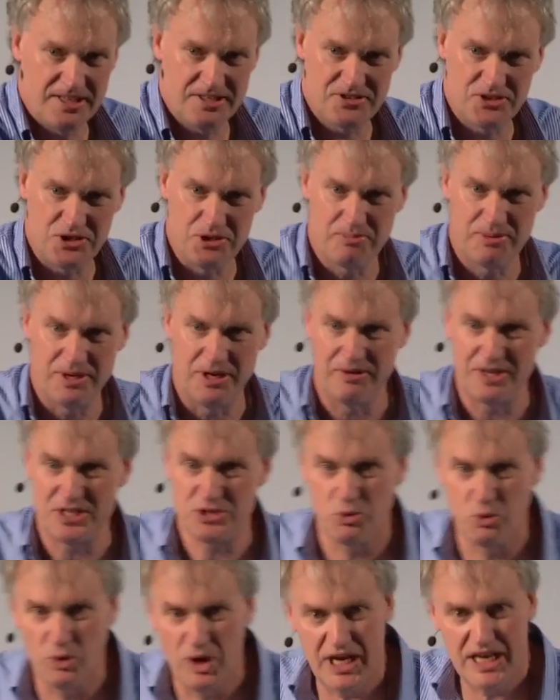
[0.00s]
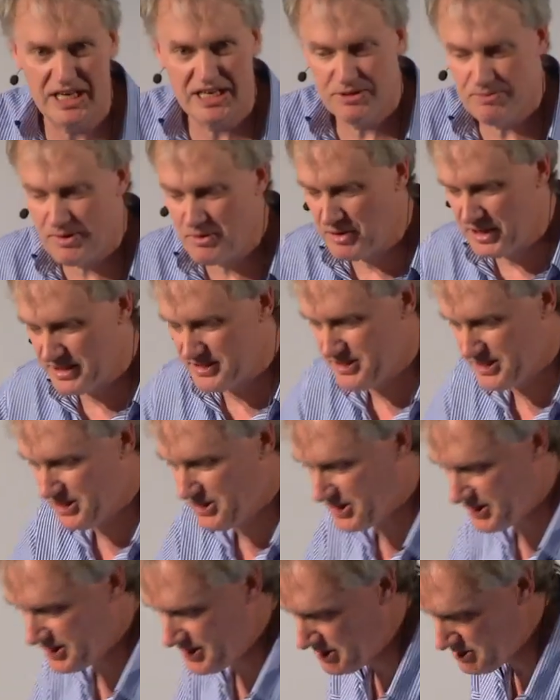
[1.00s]
the two proteins. Why do we want to
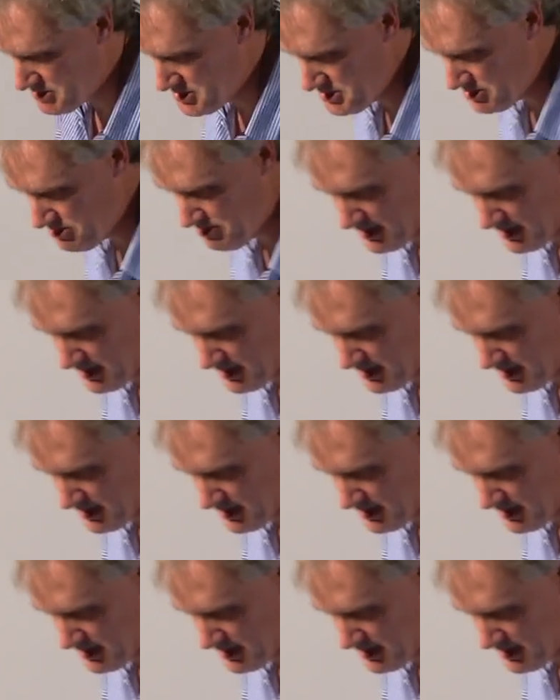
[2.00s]
look at those two